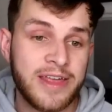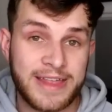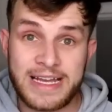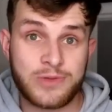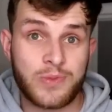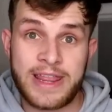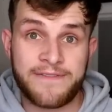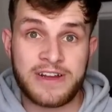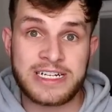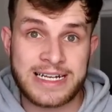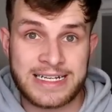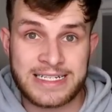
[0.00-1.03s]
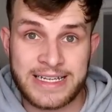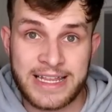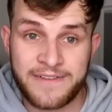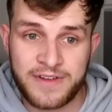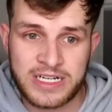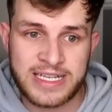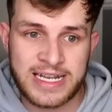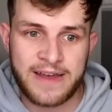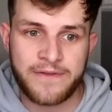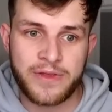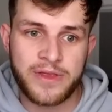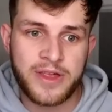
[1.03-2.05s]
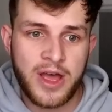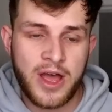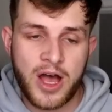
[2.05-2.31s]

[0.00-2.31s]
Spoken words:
That is where they finished last year. They finished 11th.